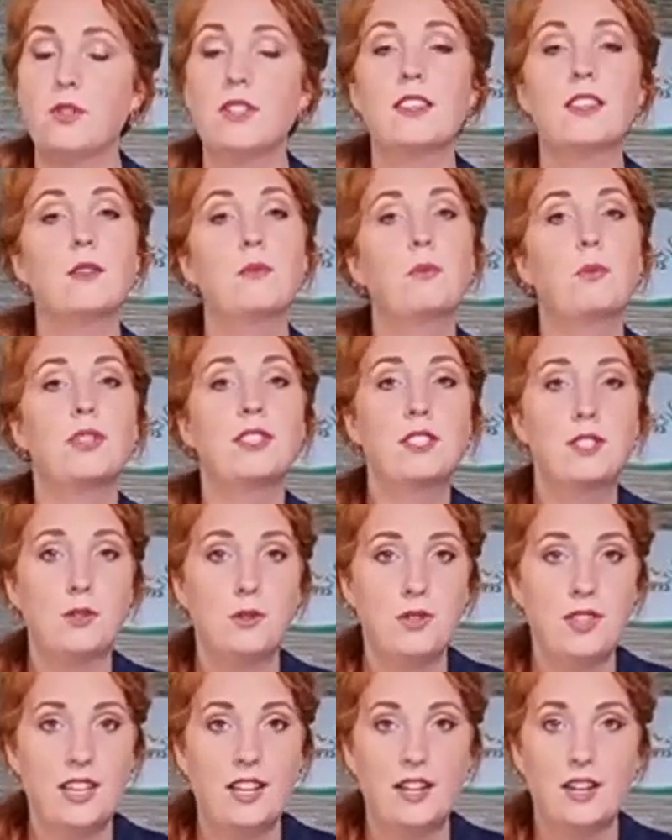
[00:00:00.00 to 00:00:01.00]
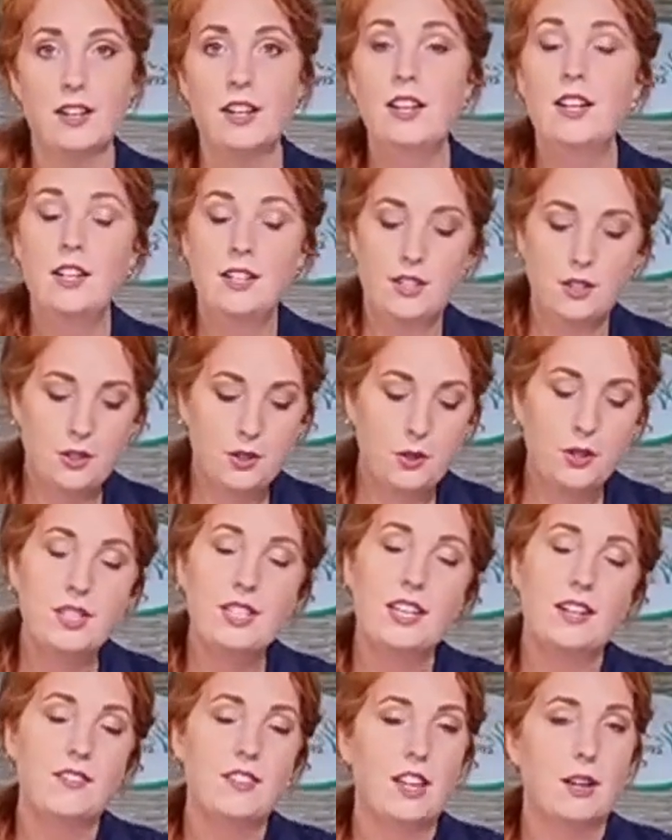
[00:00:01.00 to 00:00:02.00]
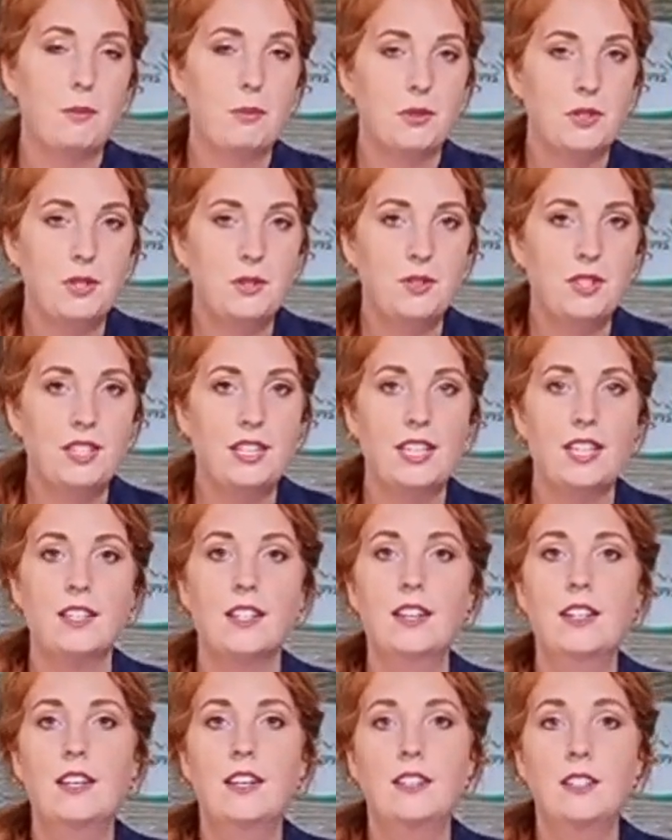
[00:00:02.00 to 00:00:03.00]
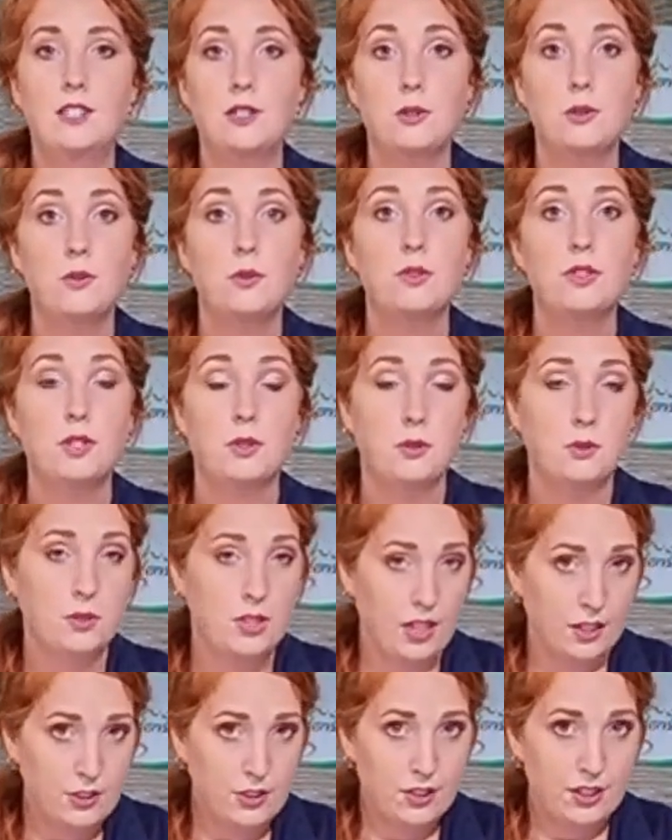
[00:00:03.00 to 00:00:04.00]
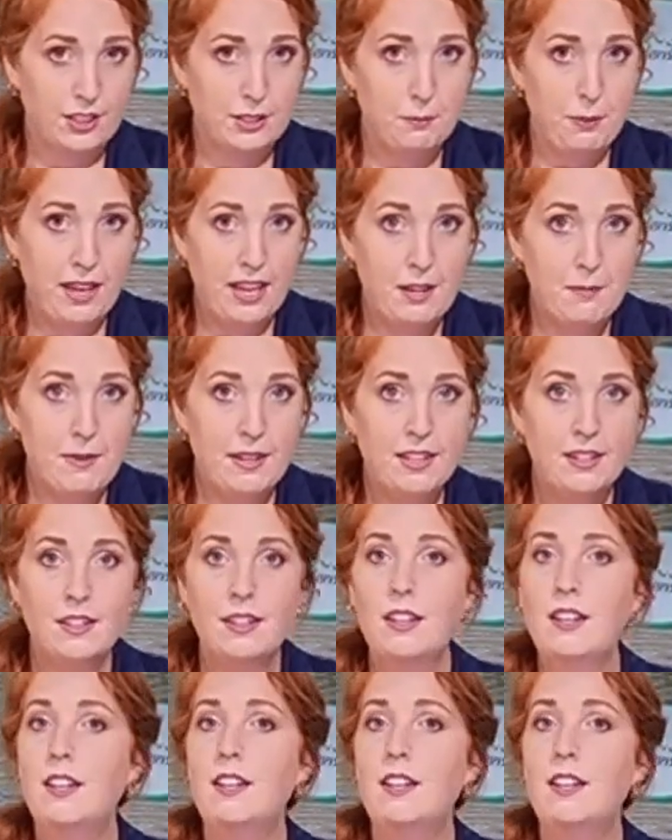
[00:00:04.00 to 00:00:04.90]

And then once you're there, you're going to have the opportunity to do touchless payment.